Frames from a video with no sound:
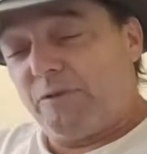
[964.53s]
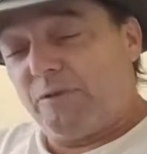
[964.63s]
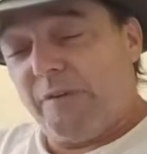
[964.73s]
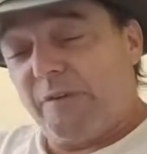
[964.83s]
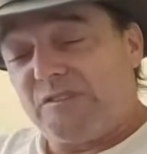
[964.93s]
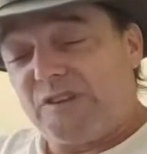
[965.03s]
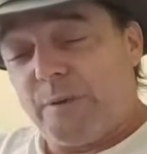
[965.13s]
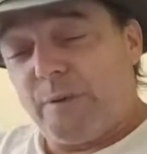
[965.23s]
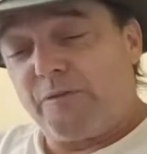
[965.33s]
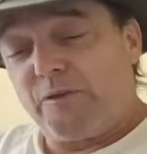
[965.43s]
traffic
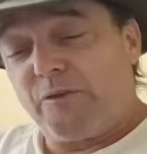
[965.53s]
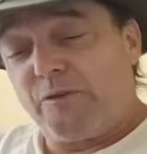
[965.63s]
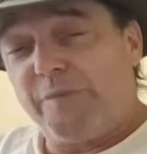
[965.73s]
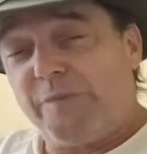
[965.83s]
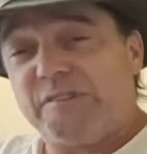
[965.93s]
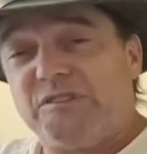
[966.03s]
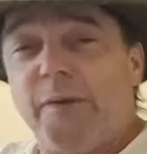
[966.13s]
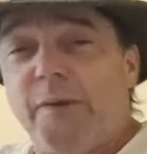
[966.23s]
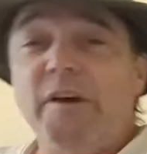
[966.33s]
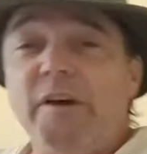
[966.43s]
jam after traffic
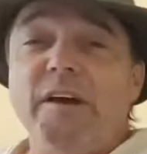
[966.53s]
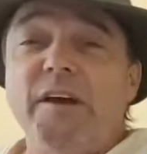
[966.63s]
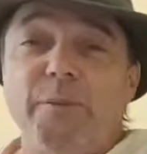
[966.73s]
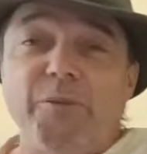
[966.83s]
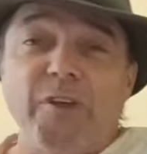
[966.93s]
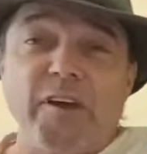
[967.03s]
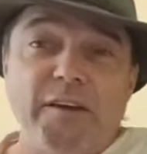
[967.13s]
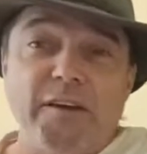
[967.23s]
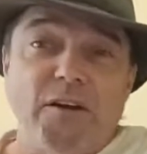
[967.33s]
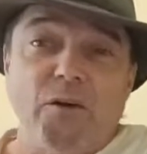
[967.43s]
jam. And I'm
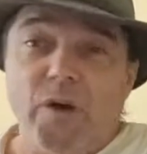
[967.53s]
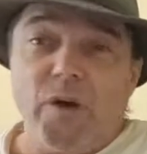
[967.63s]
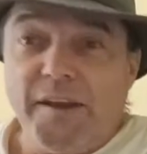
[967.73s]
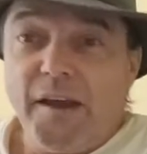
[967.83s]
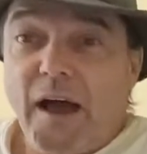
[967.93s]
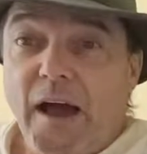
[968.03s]
thinking, you know what?